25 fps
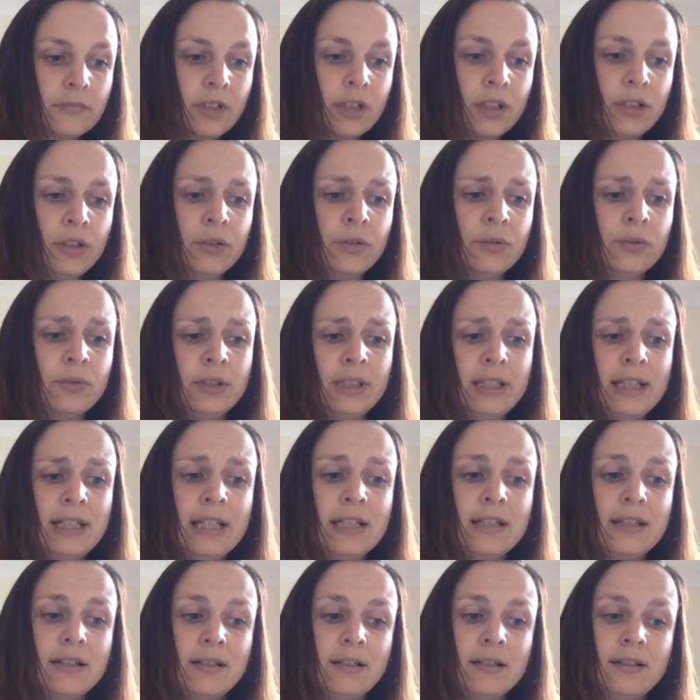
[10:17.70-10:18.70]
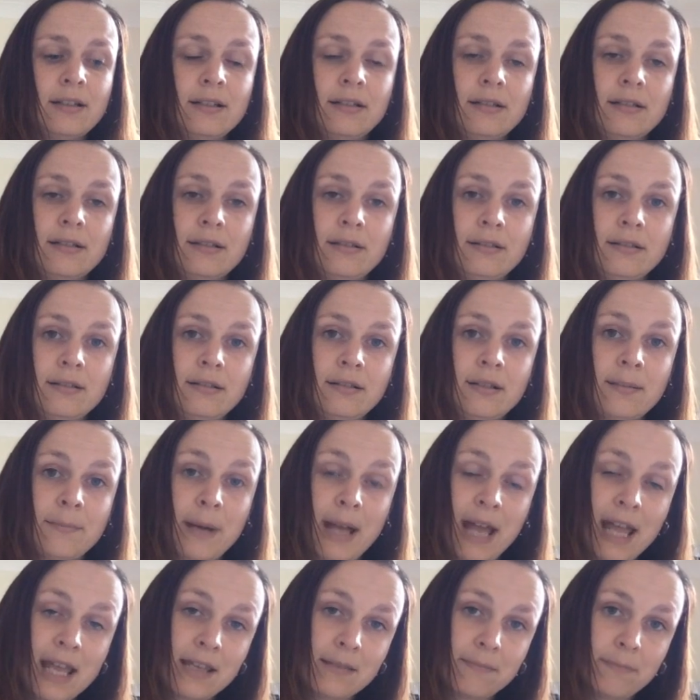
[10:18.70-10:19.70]
you'll need
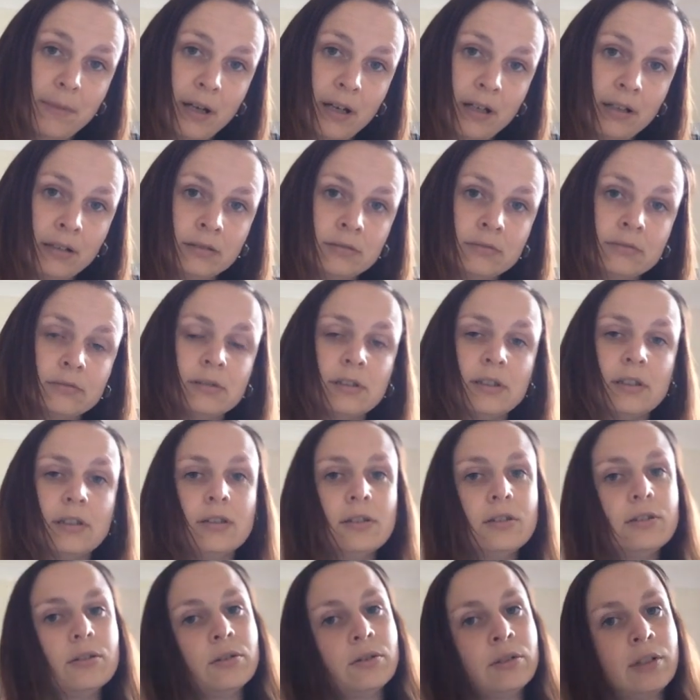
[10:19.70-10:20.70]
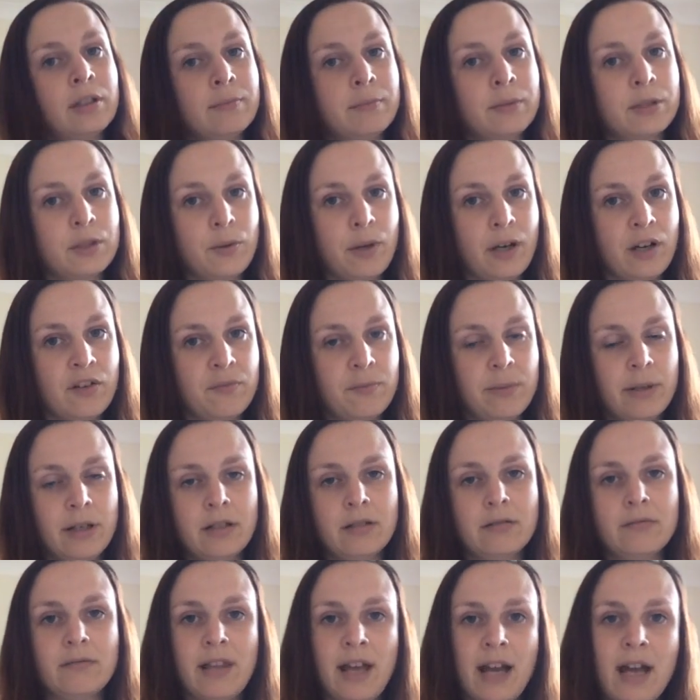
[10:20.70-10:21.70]
number 8 pearl or number 12
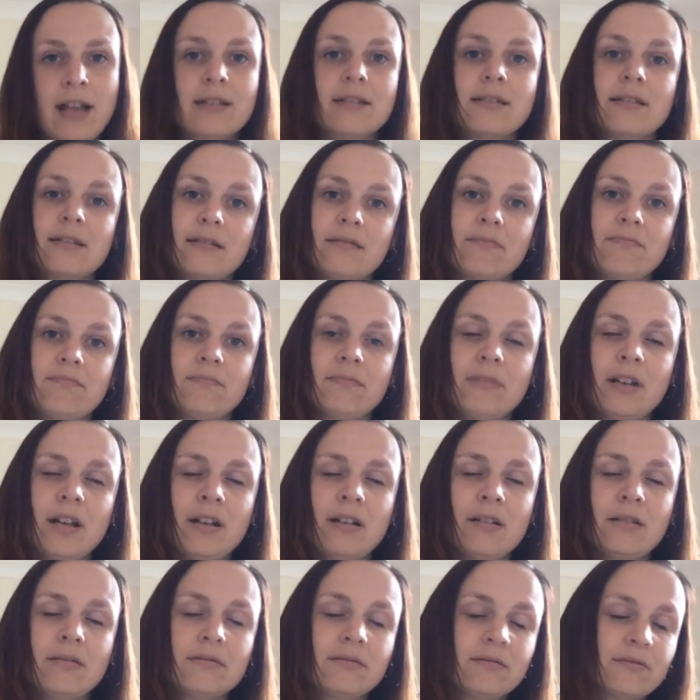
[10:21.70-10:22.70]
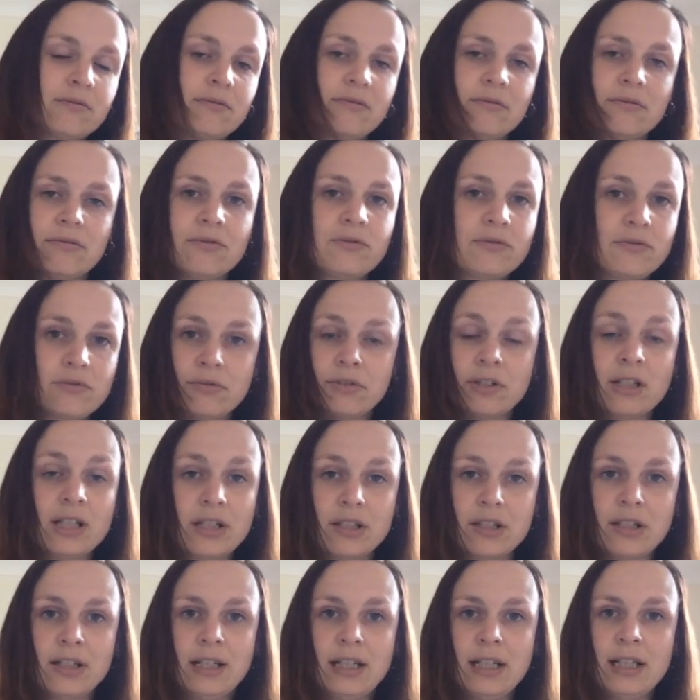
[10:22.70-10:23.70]
pearl. That's
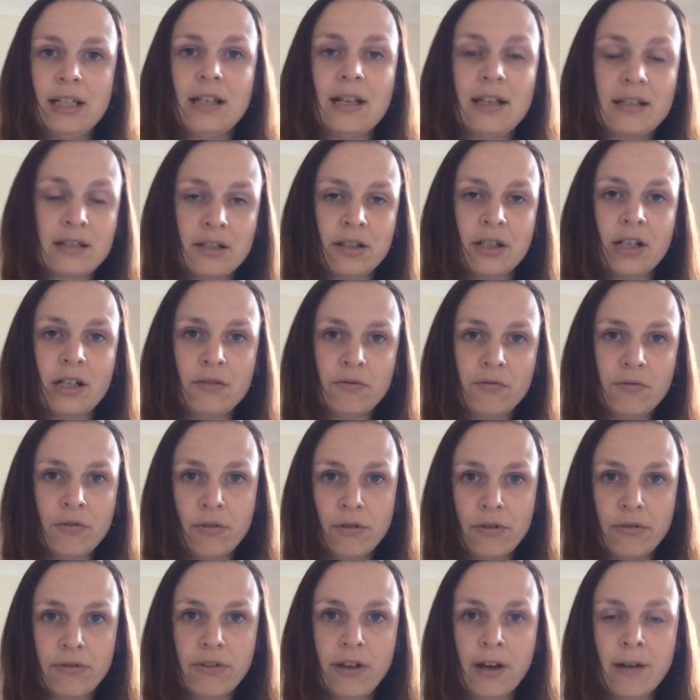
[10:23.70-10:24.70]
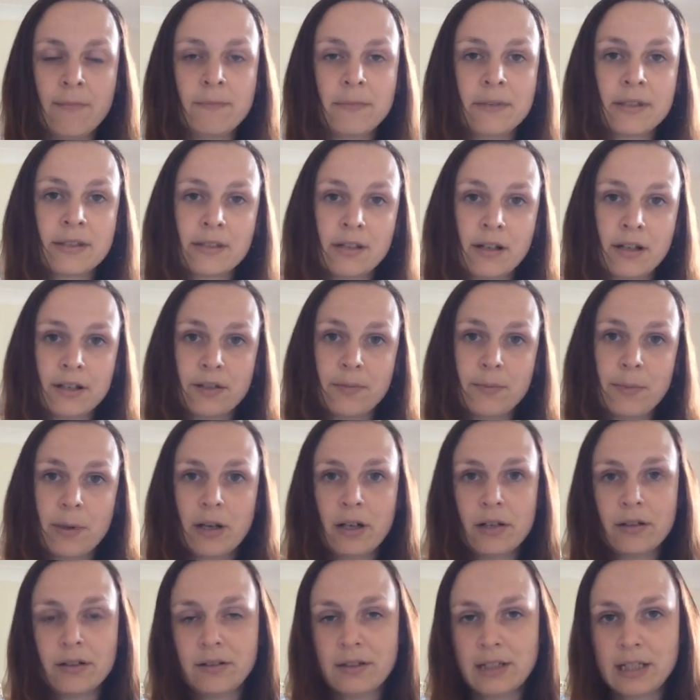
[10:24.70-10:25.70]
traditionally, as a general rule of thumb, the size of
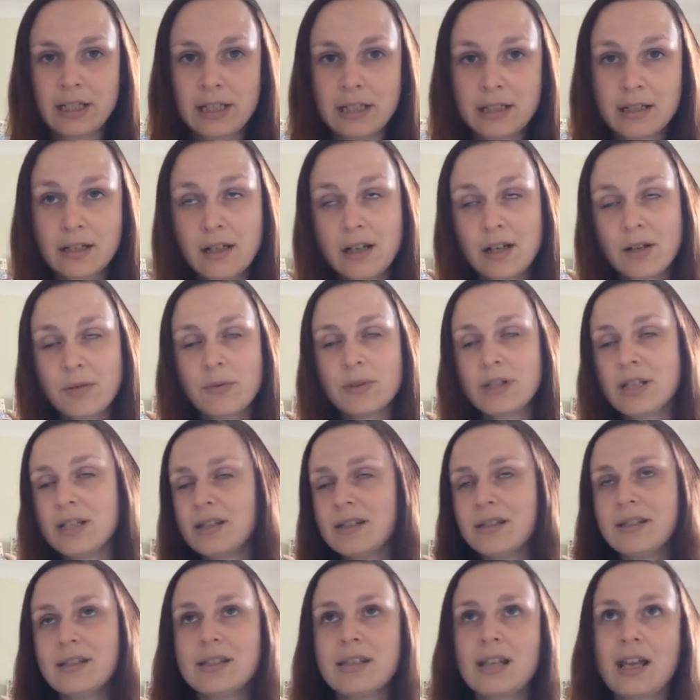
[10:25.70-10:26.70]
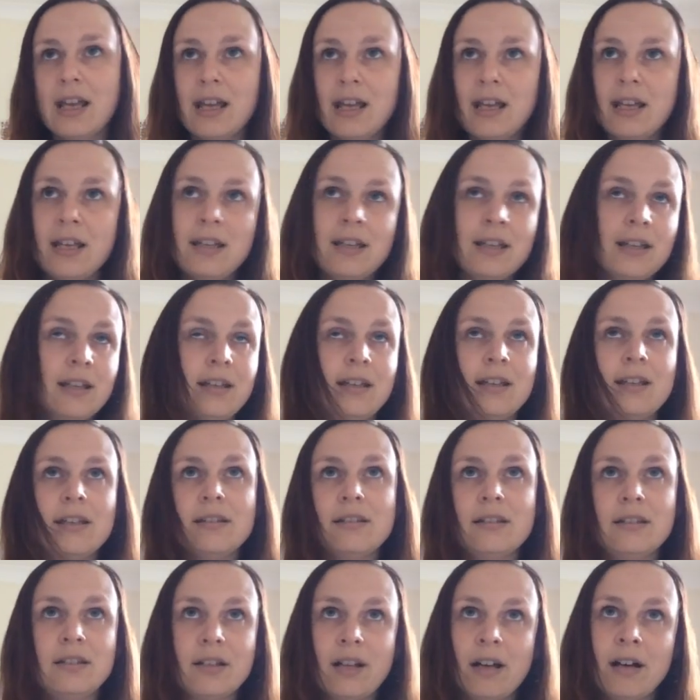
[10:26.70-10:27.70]
pearl you need, which isn't to say
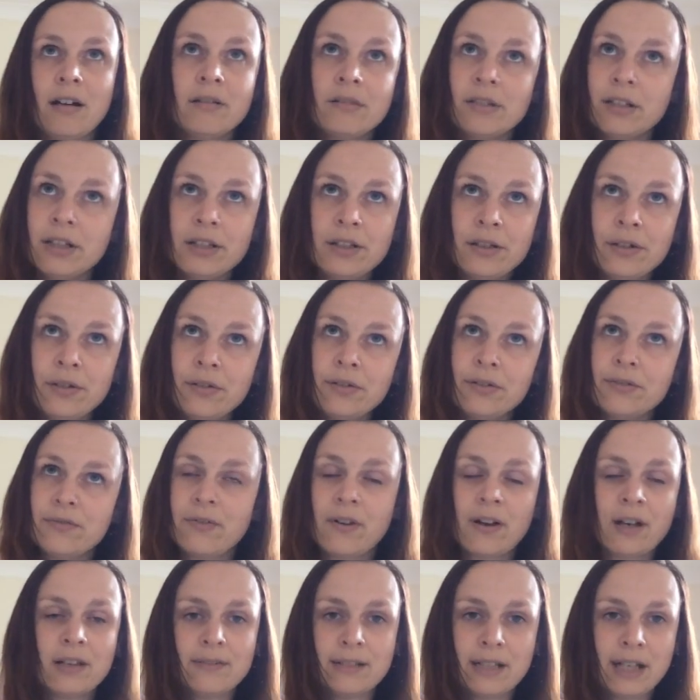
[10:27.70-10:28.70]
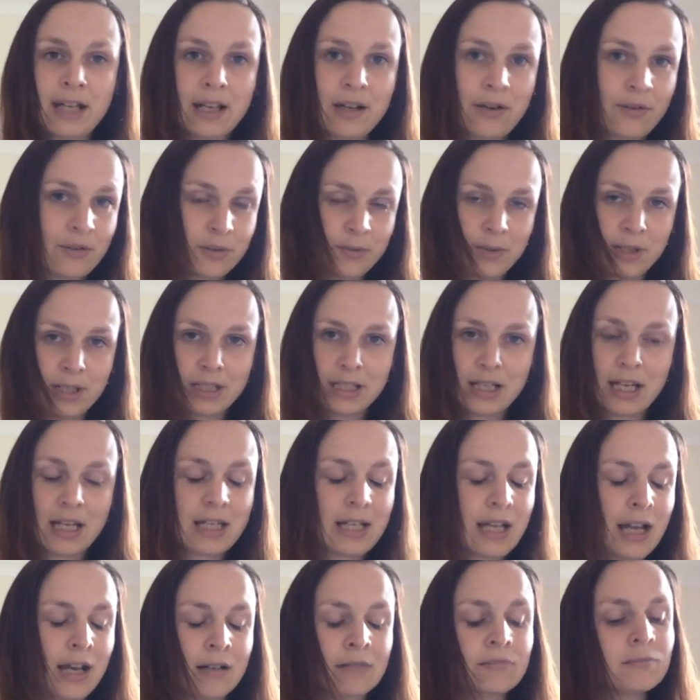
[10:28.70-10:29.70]
that you can't use 5 and 8 on
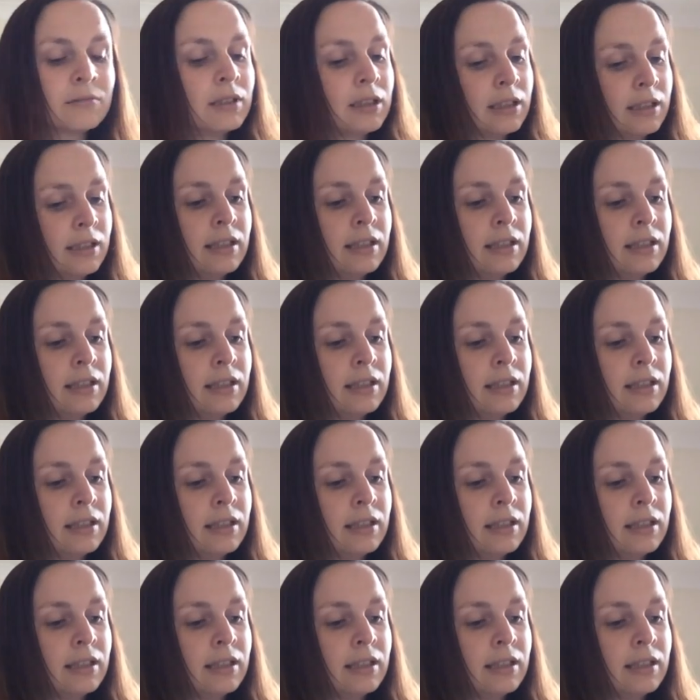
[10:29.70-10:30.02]
28 count,